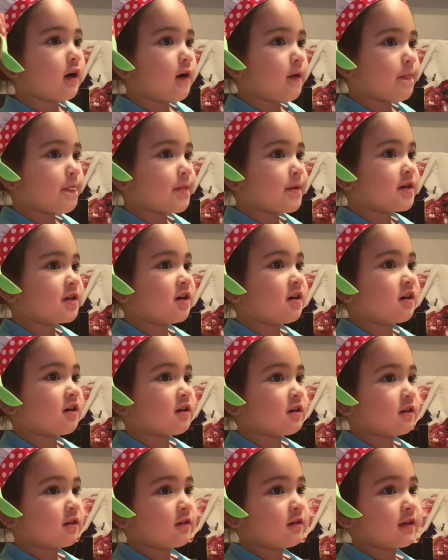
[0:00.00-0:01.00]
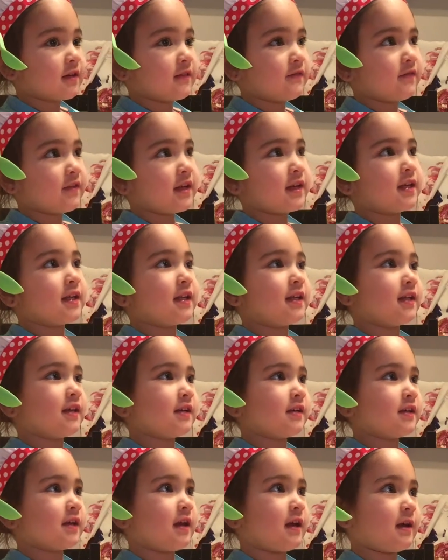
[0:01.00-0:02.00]
a chocolate vanilla
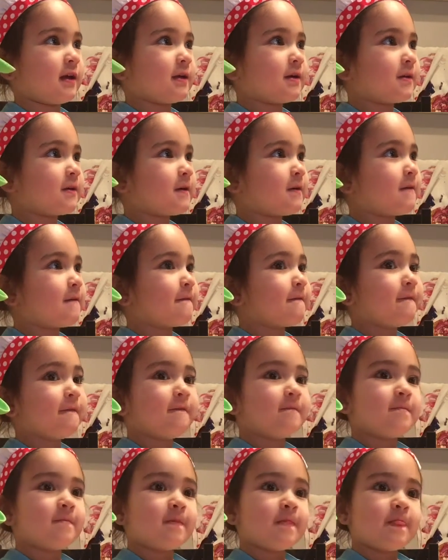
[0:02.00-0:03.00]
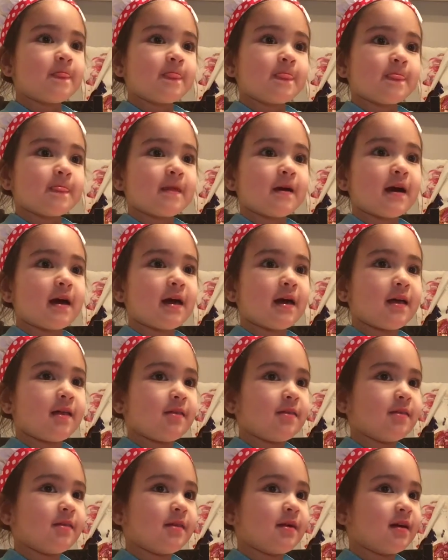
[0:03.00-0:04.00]
cake
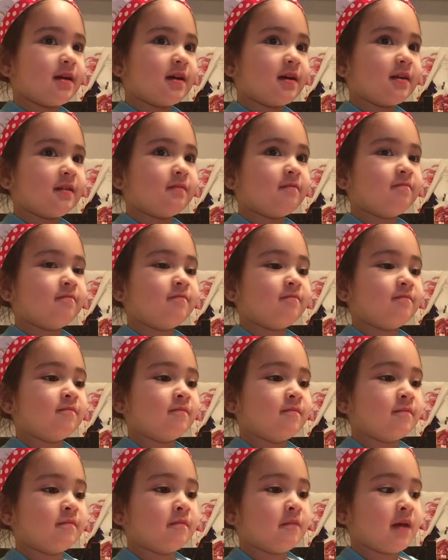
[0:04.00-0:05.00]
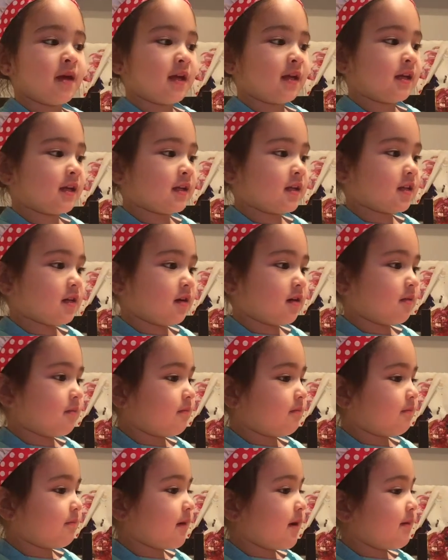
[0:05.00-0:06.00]
and then make it
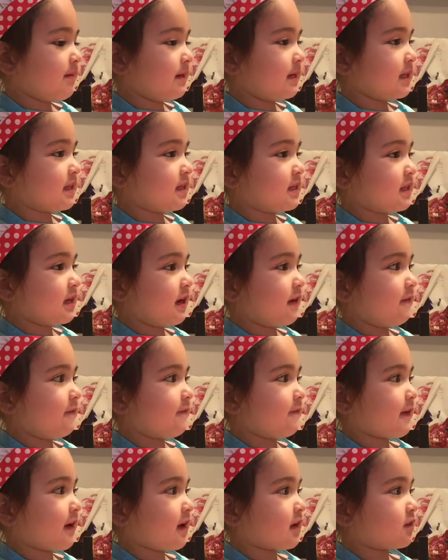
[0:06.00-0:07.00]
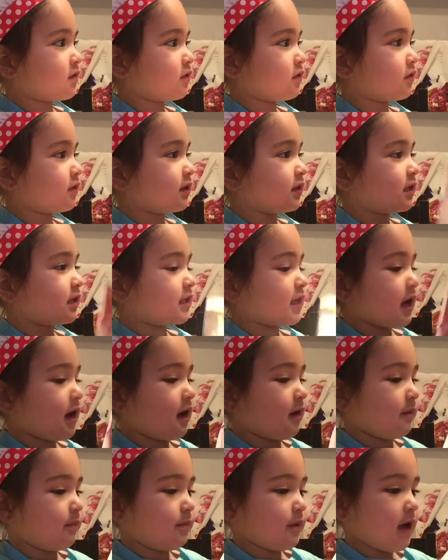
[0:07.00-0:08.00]
by myself. I don't need
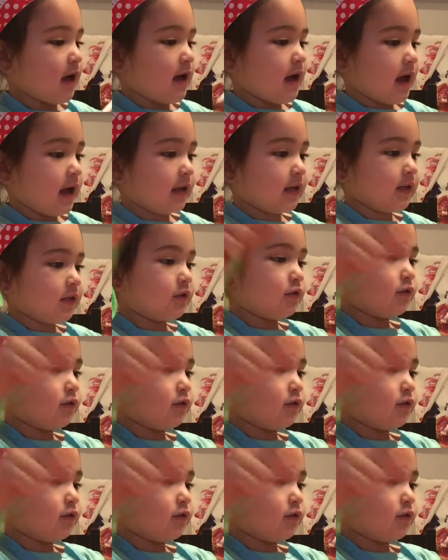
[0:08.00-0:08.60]
help. And I